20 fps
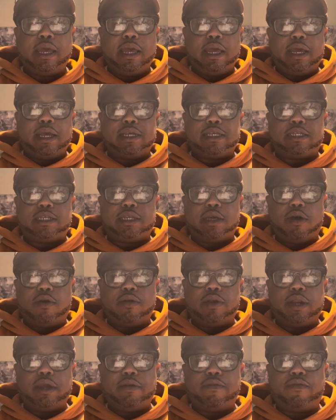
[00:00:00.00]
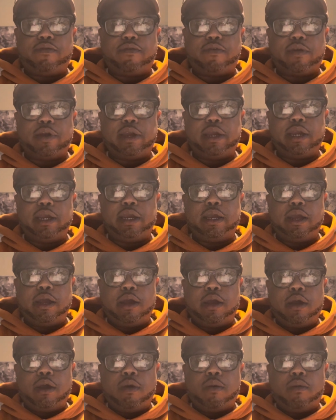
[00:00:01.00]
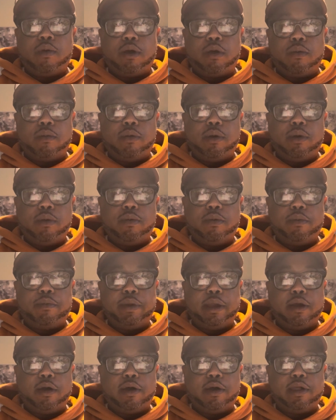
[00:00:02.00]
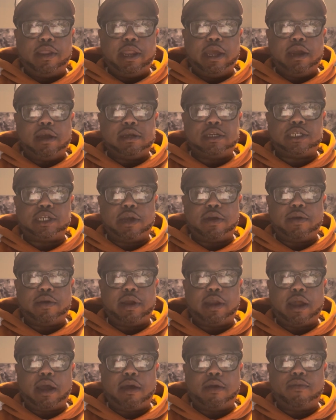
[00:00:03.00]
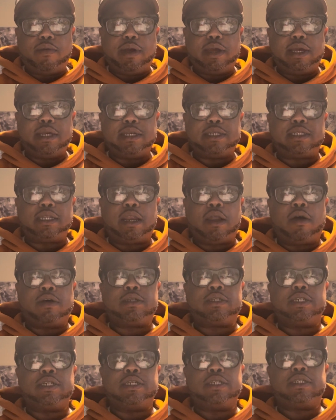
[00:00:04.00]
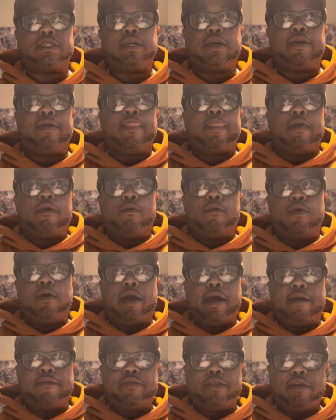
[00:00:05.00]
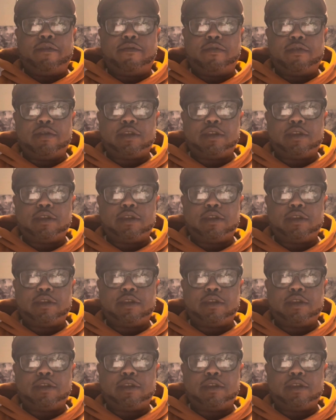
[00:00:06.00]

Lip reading: It's totally free, where we will be on there sharing our wins, losses. We'll have different